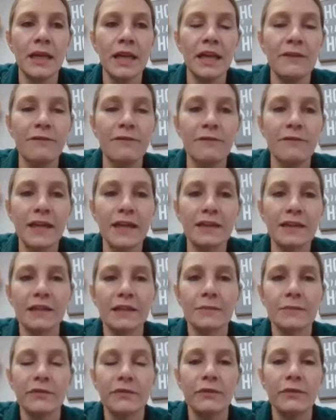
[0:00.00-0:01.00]
He
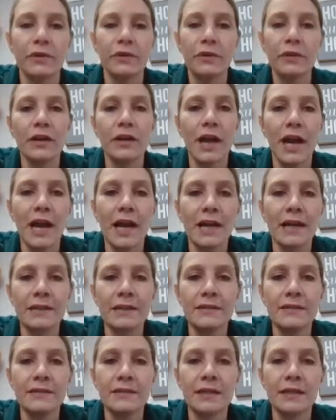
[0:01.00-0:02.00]
faded before their
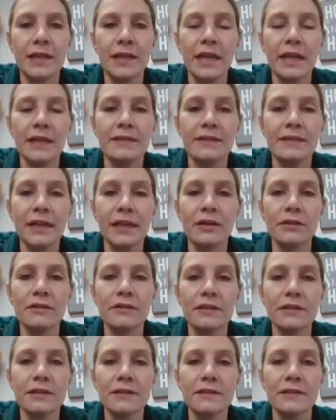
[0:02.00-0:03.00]
eyes. He
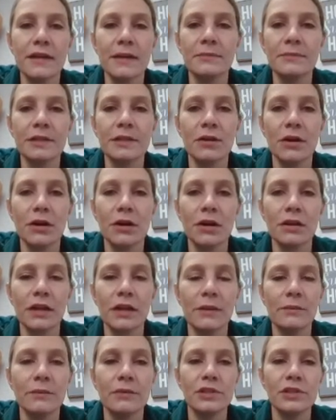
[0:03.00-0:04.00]
scarcely slept at all
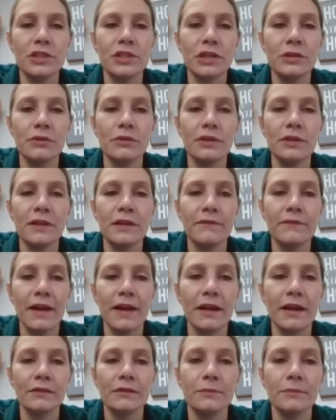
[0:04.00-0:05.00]
and was generally
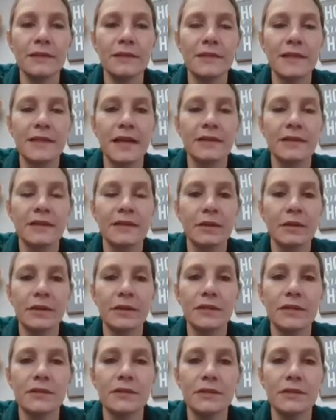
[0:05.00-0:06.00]
found beside the
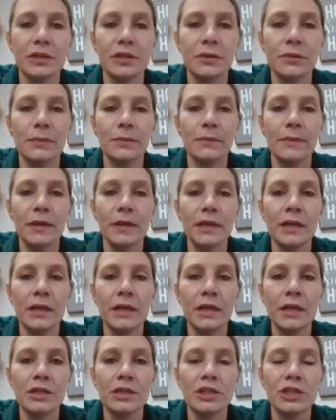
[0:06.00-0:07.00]
queen's tomb,
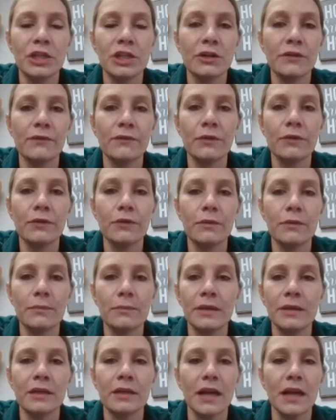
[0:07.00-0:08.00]
cheerful
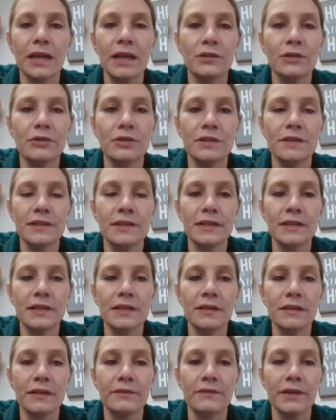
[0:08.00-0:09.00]
but not interested
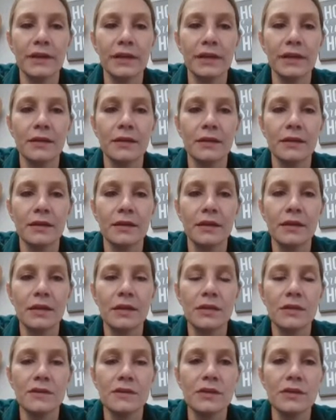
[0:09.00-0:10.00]
in living.
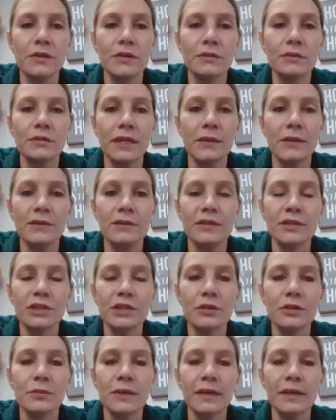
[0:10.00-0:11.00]
Soon he was
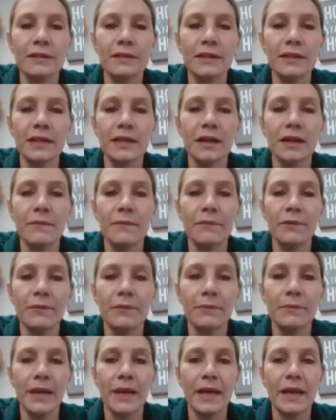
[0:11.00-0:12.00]
too weak to get up
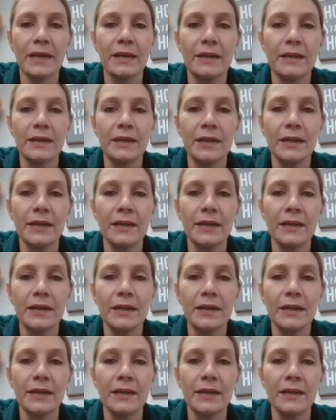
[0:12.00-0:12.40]
from bed,